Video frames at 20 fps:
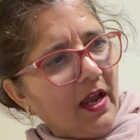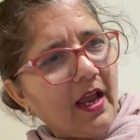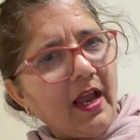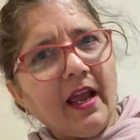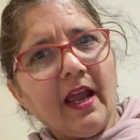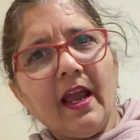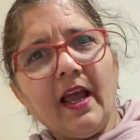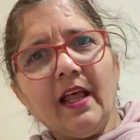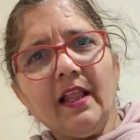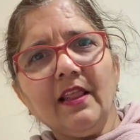
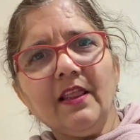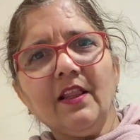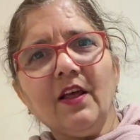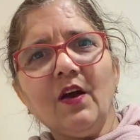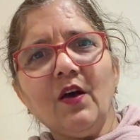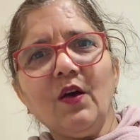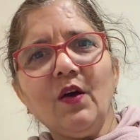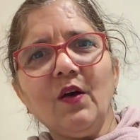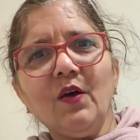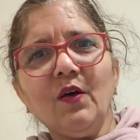
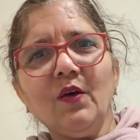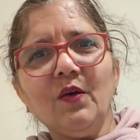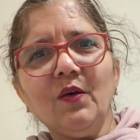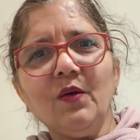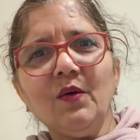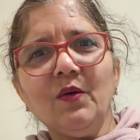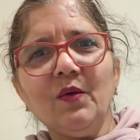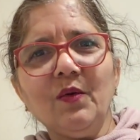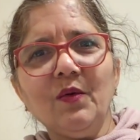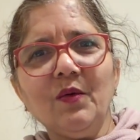
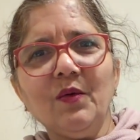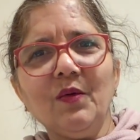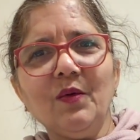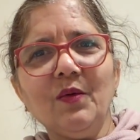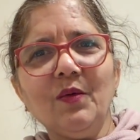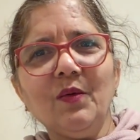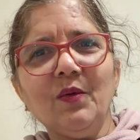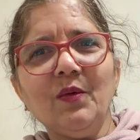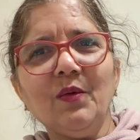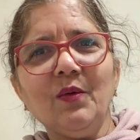
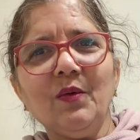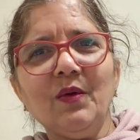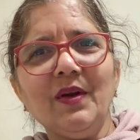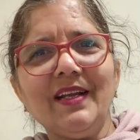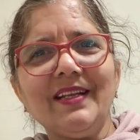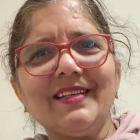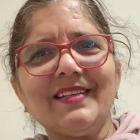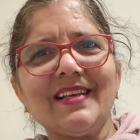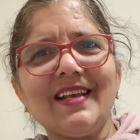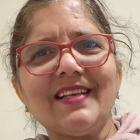Hello.
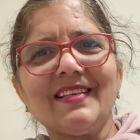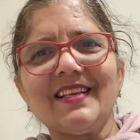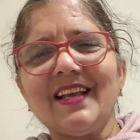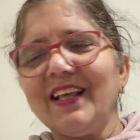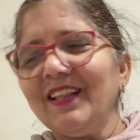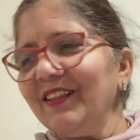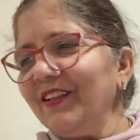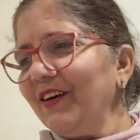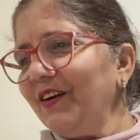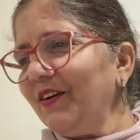It says
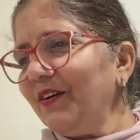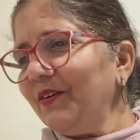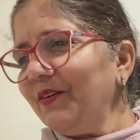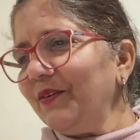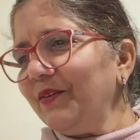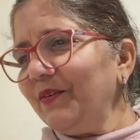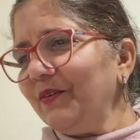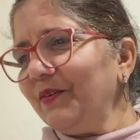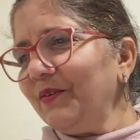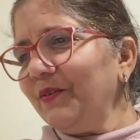
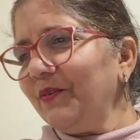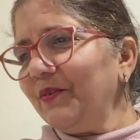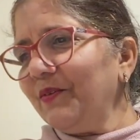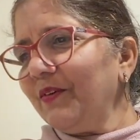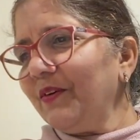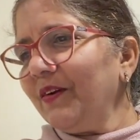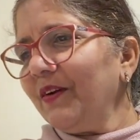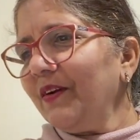hello.